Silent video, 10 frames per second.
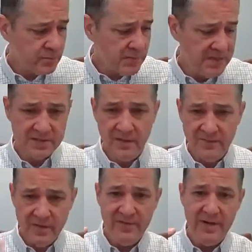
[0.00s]
is a
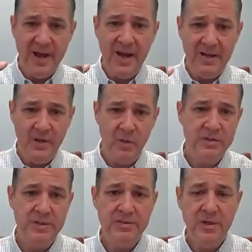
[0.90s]
very, very high
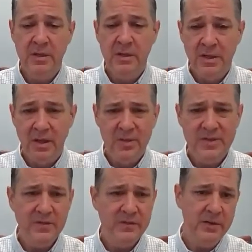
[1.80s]
dosage. Uh, we
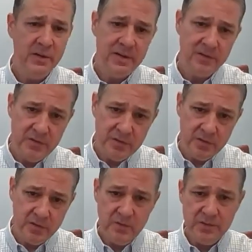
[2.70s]
generally look at
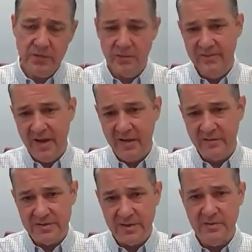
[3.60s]
two to five or
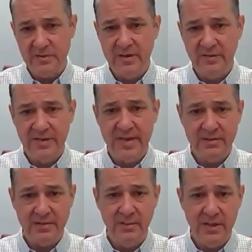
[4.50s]
six or seven
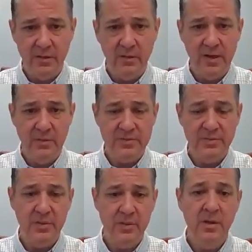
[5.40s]
thousand milligrams
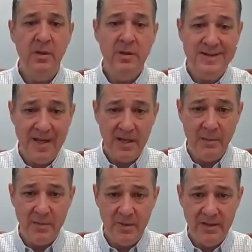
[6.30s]
per day
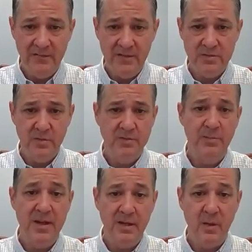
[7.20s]
per individual,
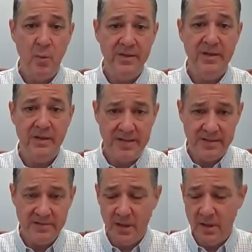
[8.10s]
depending on what their
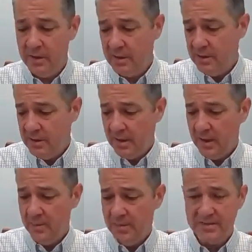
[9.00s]
needs are. Uh,
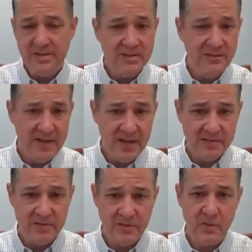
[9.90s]
but essential fatty
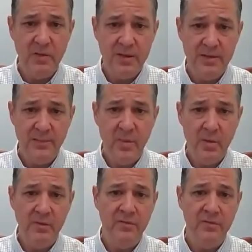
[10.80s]
acids are critically important